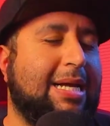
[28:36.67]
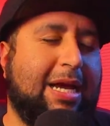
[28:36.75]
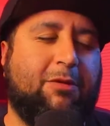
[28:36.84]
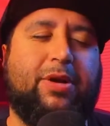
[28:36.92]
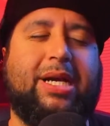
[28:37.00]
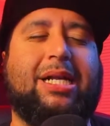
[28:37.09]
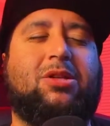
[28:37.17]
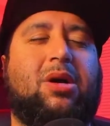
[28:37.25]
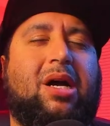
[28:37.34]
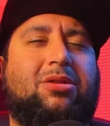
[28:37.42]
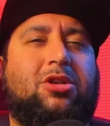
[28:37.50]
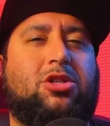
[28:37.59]
If we get to
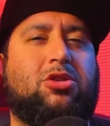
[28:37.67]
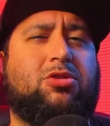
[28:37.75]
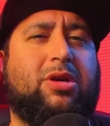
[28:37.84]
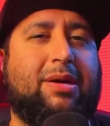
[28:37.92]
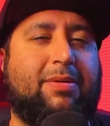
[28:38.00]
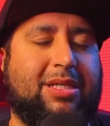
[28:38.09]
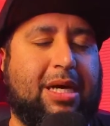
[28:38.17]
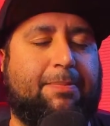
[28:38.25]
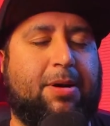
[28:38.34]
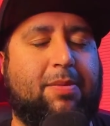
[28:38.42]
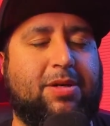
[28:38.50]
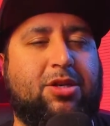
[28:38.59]
100 subscribers, I
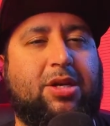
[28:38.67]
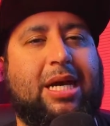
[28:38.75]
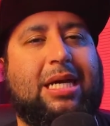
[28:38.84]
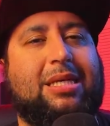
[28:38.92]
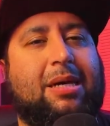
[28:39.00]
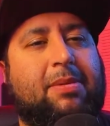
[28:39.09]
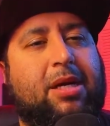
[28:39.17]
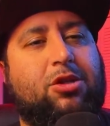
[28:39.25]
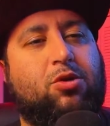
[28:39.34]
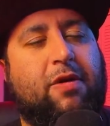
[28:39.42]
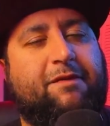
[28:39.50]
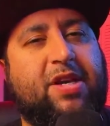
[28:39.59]
promise you guys, I'm going to
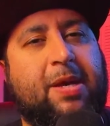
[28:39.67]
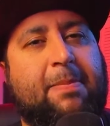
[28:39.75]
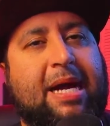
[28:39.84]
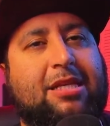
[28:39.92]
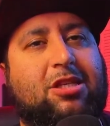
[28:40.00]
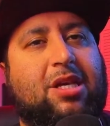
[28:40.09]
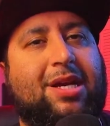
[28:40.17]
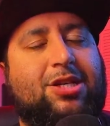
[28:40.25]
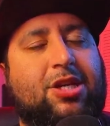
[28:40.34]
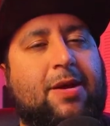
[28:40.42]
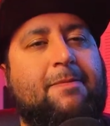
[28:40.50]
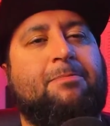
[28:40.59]
do a feedback
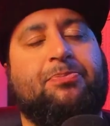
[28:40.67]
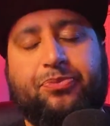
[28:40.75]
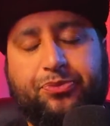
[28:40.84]
session,